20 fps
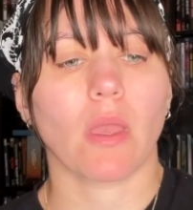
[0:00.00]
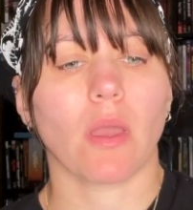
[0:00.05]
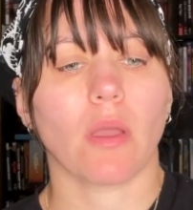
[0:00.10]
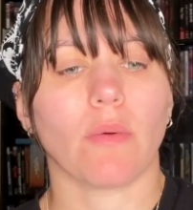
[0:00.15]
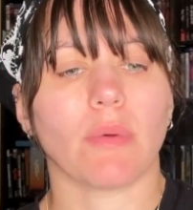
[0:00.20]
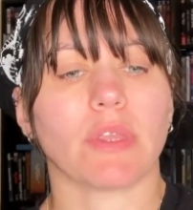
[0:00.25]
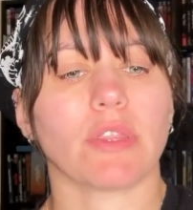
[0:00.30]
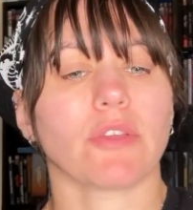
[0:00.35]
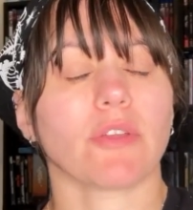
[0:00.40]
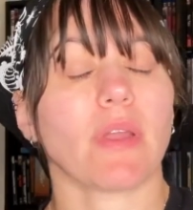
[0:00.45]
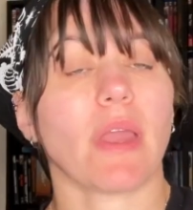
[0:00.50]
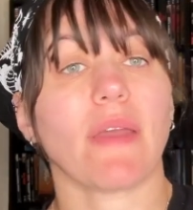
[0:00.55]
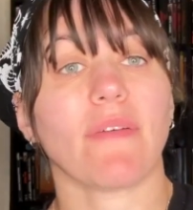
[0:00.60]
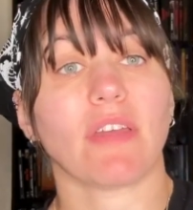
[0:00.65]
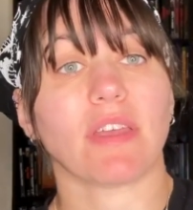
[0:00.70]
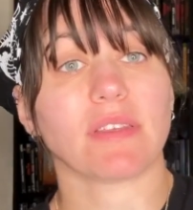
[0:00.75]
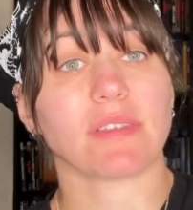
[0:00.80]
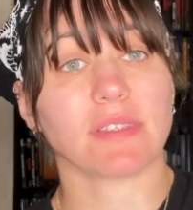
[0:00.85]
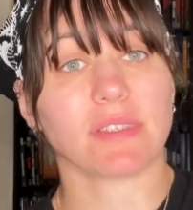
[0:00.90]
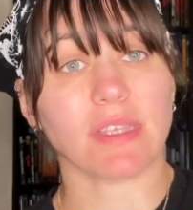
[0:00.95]
We either have
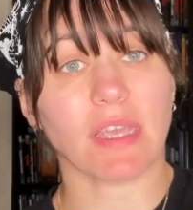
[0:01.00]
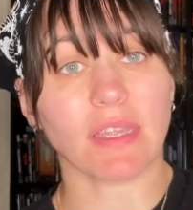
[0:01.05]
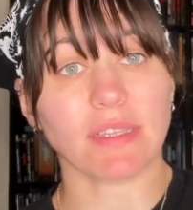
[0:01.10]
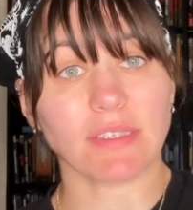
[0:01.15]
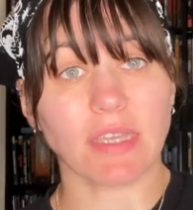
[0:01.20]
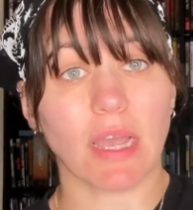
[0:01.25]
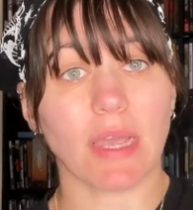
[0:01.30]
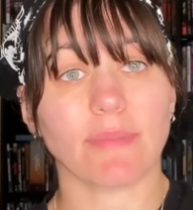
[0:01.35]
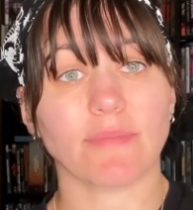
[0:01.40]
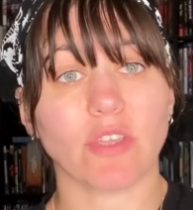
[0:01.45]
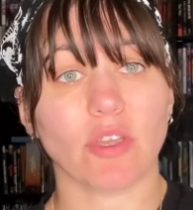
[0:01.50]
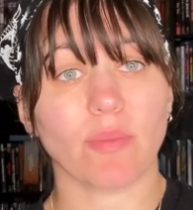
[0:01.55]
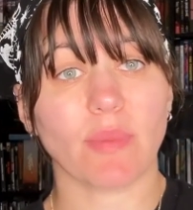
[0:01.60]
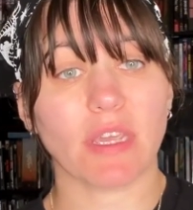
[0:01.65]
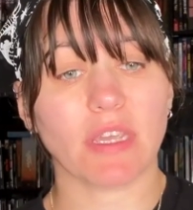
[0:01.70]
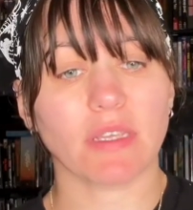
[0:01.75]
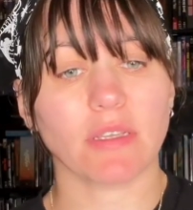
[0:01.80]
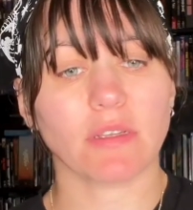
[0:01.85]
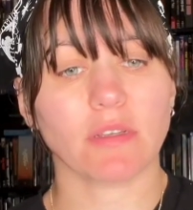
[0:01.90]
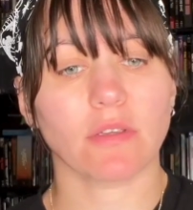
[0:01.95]
a set time
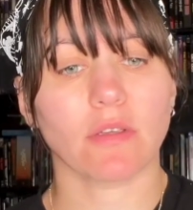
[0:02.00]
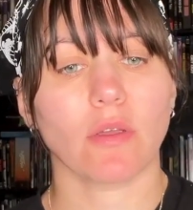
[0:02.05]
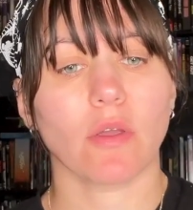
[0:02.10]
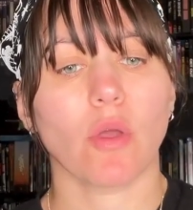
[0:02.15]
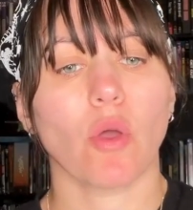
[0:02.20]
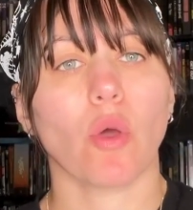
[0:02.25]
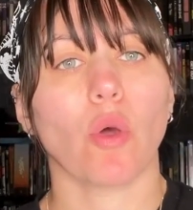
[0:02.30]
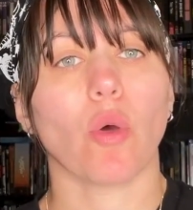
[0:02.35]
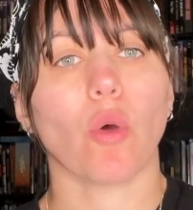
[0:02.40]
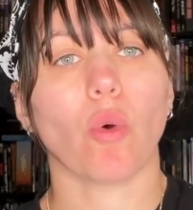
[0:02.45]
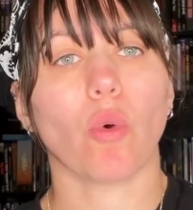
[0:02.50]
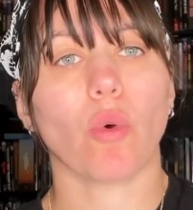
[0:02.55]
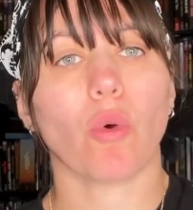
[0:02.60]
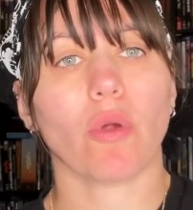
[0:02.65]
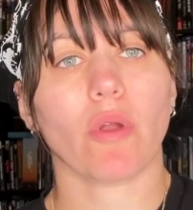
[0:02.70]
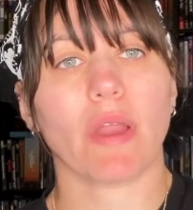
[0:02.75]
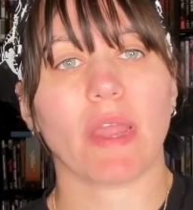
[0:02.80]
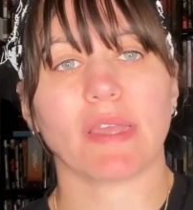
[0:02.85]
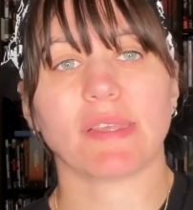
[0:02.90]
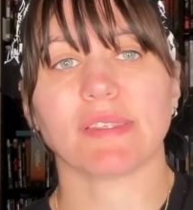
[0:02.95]
domain or
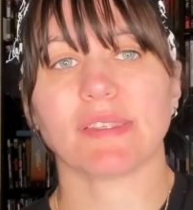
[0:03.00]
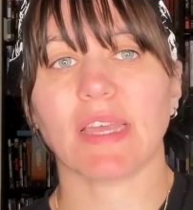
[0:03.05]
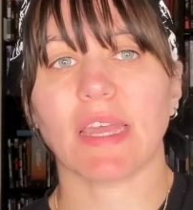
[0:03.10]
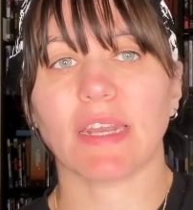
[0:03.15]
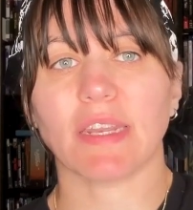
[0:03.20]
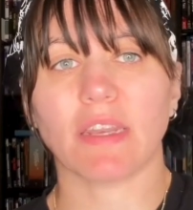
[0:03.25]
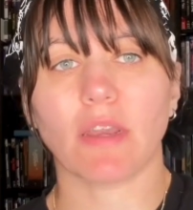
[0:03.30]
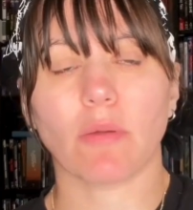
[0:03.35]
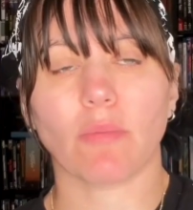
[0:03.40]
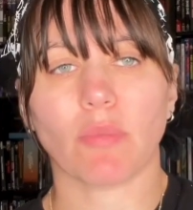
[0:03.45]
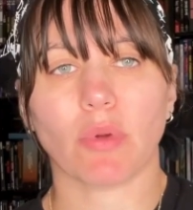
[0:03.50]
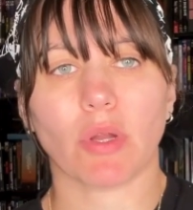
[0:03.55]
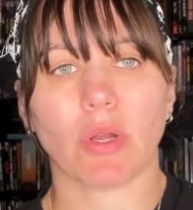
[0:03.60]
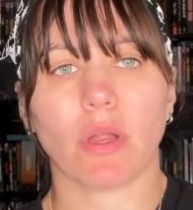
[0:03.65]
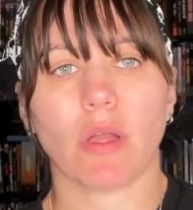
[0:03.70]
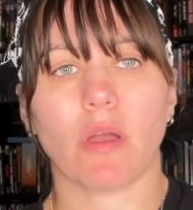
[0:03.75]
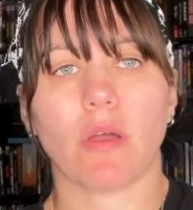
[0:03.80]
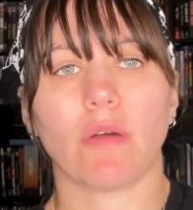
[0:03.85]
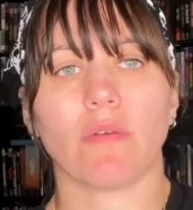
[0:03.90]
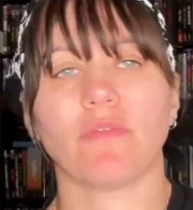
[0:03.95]
a set number
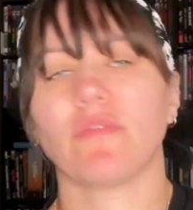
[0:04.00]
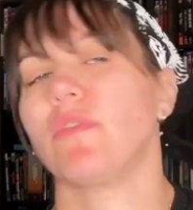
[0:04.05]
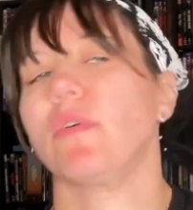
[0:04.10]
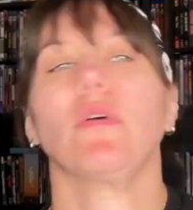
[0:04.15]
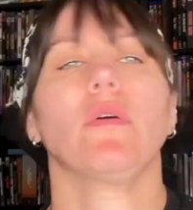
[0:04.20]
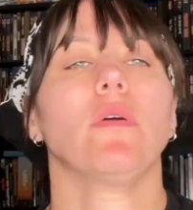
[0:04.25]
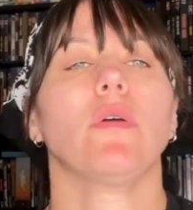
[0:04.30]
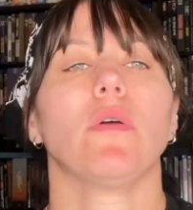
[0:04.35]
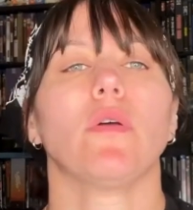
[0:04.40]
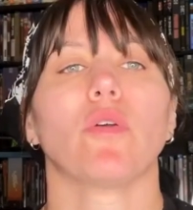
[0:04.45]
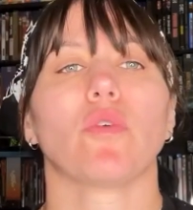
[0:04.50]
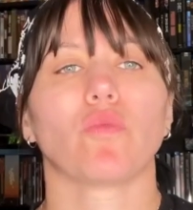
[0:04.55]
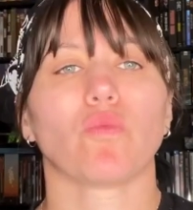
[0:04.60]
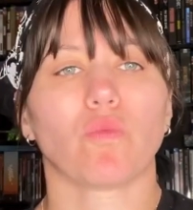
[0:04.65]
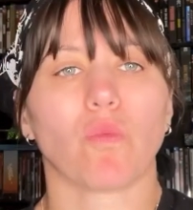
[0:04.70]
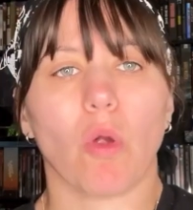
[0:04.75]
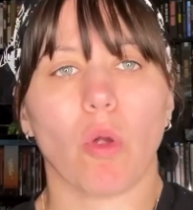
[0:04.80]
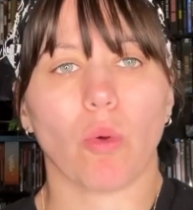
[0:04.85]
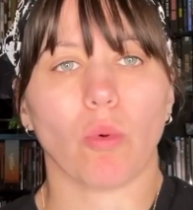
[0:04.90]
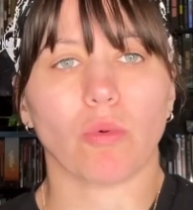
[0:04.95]
of
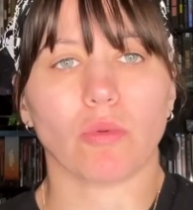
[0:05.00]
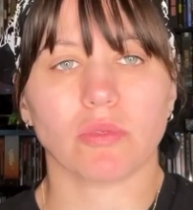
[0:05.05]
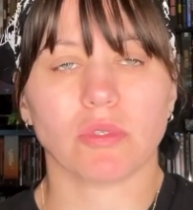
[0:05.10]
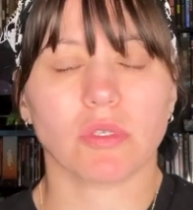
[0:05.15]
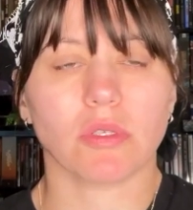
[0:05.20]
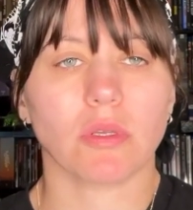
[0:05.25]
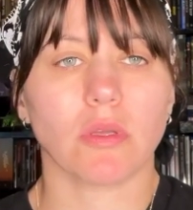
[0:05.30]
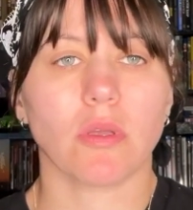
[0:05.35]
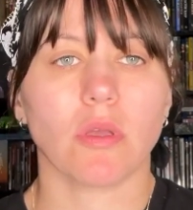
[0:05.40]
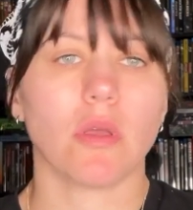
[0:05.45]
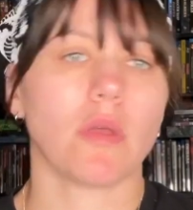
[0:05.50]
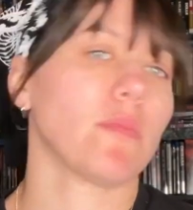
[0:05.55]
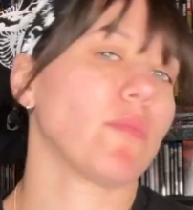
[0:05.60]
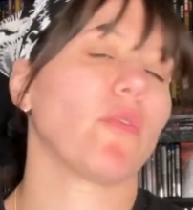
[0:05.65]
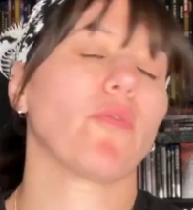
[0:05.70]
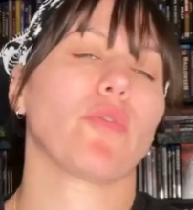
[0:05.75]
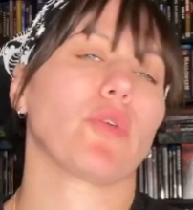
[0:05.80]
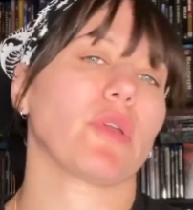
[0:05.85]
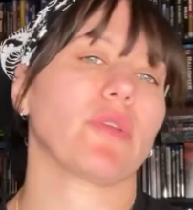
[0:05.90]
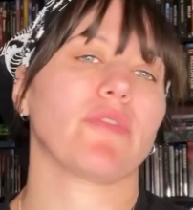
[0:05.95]
rolls
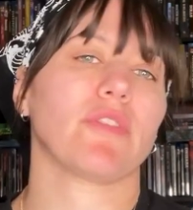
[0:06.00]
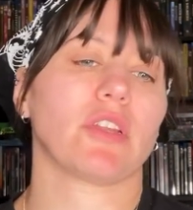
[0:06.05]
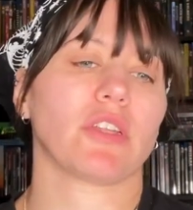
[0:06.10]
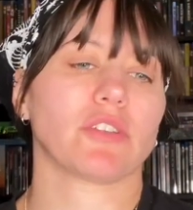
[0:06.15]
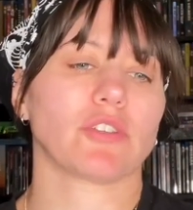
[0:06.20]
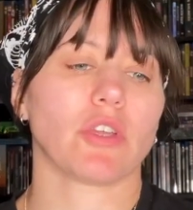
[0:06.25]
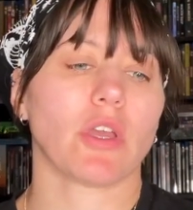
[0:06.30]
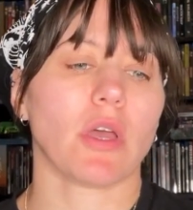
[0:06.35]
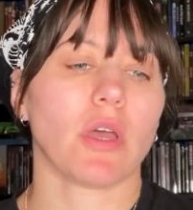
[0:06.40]
before you finish.